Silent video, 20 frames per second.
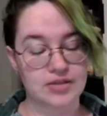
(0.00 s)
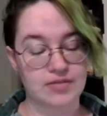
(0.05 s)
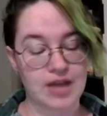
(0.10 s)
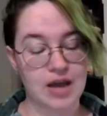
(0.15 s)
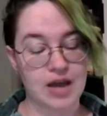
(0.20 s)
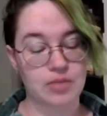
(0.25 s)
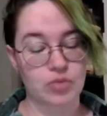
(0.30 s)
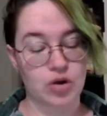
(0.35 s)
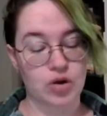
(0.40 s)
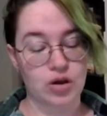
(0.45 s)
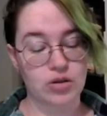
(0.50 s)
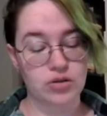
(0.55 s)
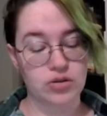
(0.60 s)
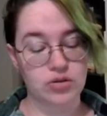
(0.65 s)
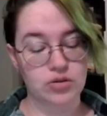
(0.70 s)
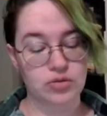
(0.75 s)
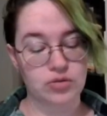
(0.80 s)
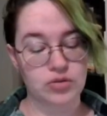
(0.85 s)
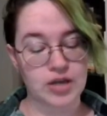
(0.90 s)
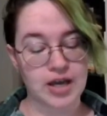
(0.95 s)
of Amroth,
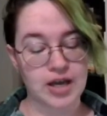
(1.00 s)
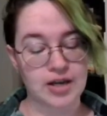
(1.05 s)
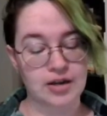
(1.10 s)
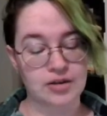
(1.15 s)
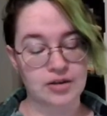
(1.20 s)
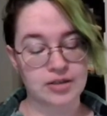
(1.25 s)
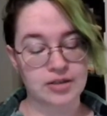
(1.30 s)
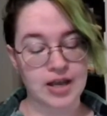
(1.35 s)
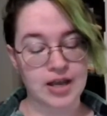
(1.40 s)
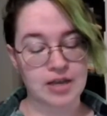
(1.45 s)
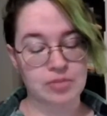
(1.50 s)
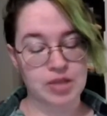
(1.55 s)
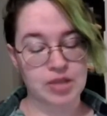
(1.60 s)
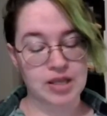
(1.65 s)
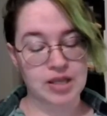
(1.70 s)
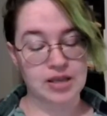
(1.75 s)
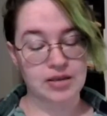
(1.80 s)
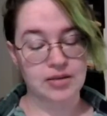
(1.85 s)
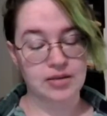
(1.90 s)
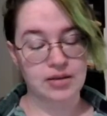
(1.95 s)
who died
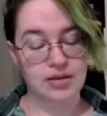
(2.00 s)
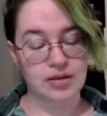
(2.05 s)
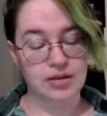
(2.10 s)
untimely,